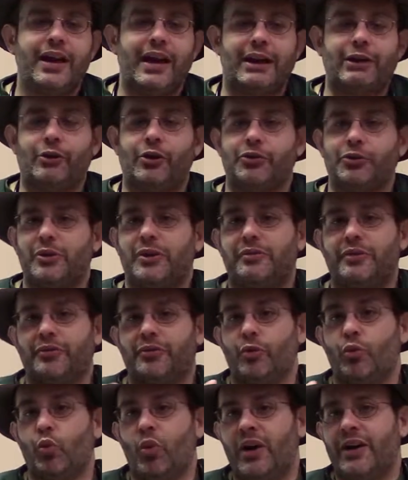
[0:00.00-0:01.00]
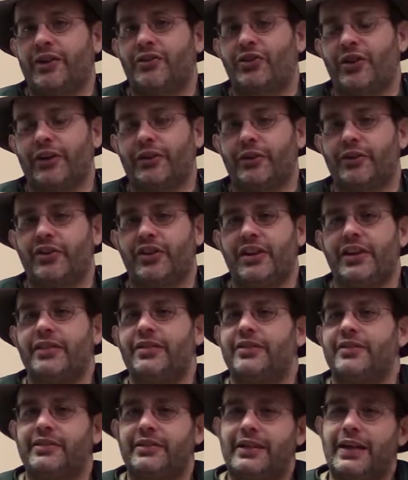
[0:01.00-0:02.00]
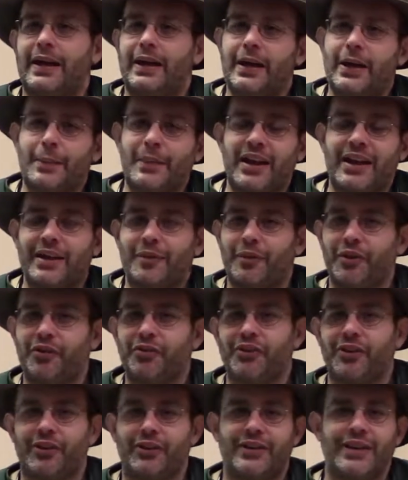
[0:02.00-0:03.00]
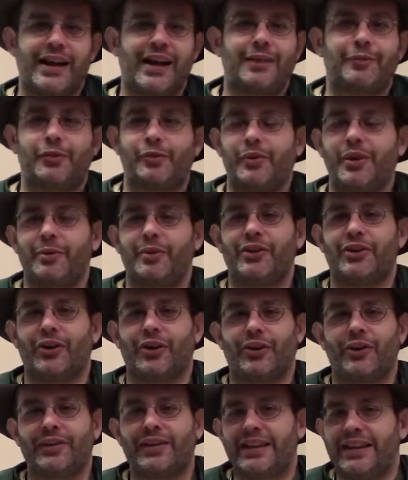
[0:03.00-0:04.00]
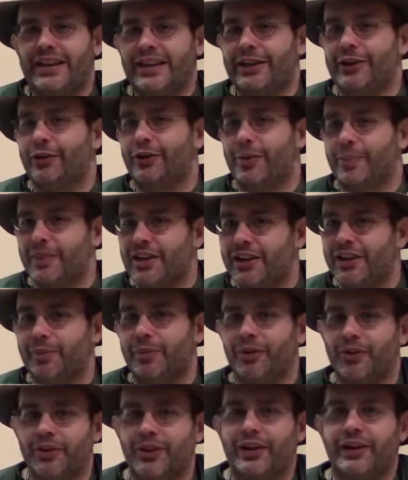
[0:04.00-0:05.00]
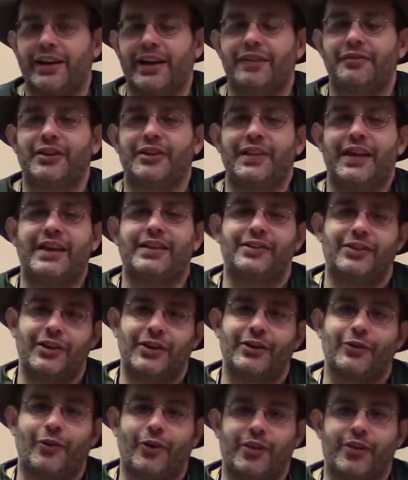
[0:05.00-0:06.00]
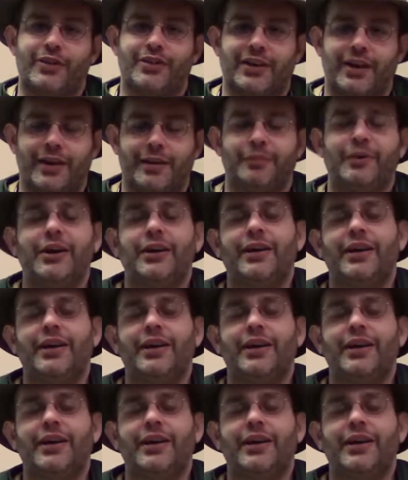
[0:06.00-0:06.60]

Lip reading: And also, even if we want to check their teeth, some animals are not what we would call keen or amenable on having that done all the time.